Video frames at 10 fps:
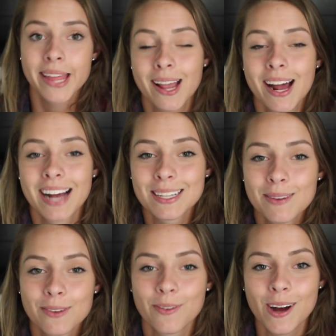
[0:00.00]
Thank you guys so
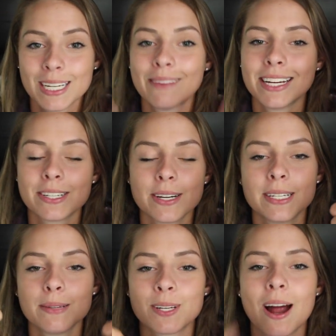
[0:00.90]
much for watching. Make sure
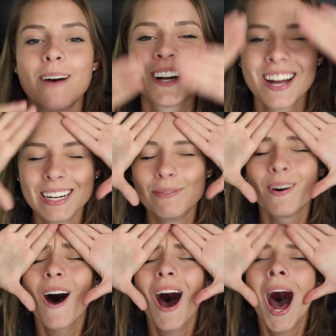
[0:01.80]
you subscribe. Okay,
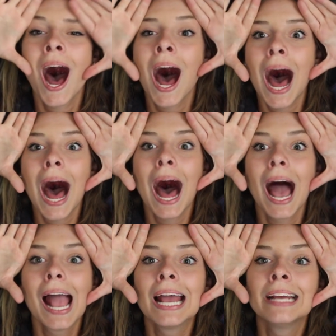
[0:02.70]

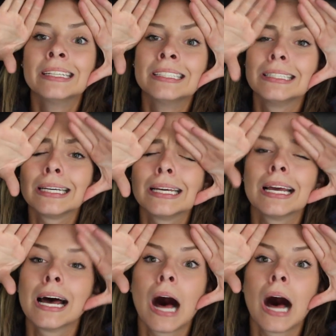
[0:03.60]
goodbye. Yeah.